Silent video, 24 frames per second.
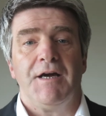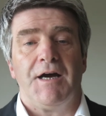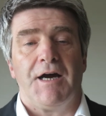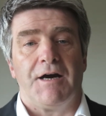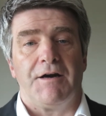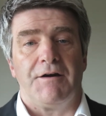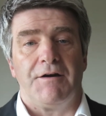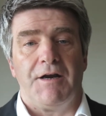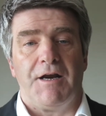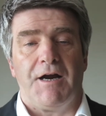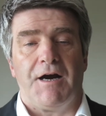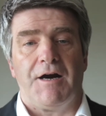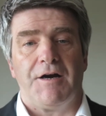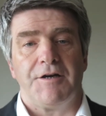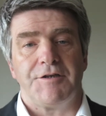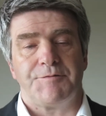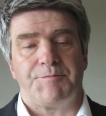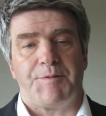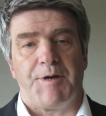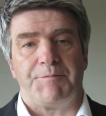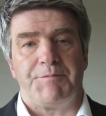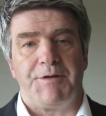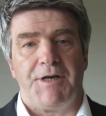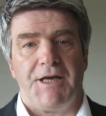our large
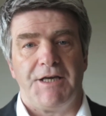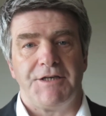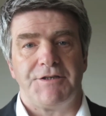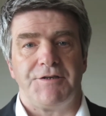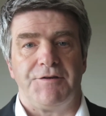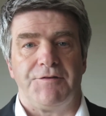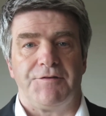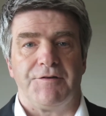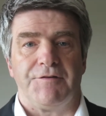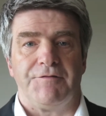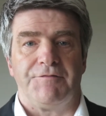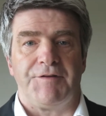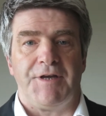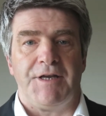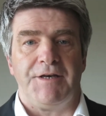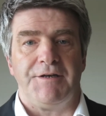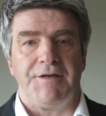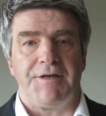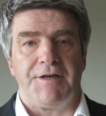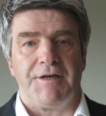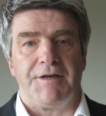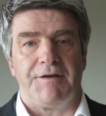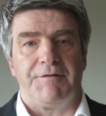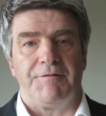populations of
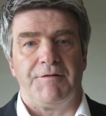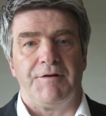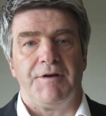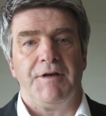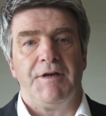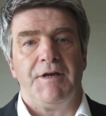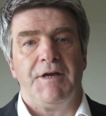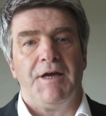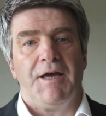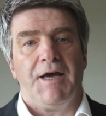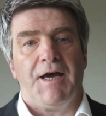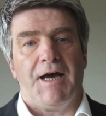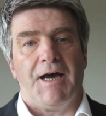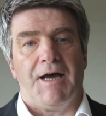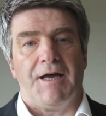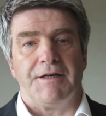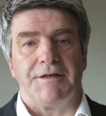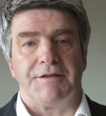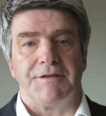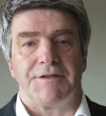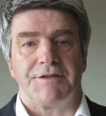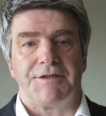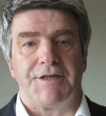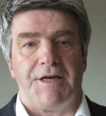Indian
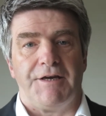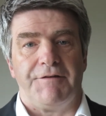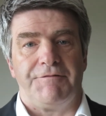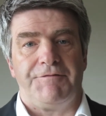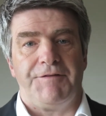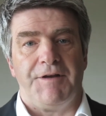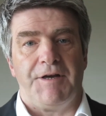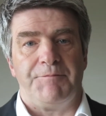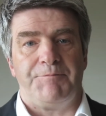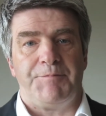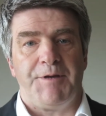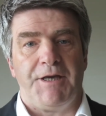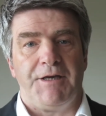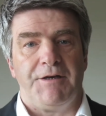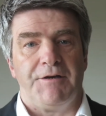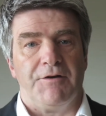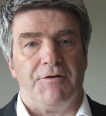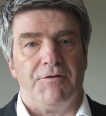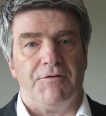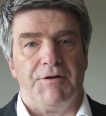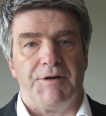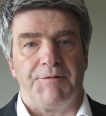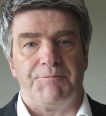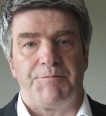and
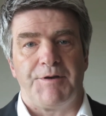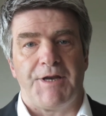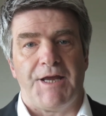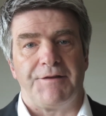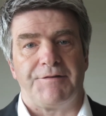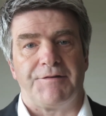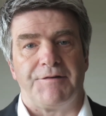Filipino and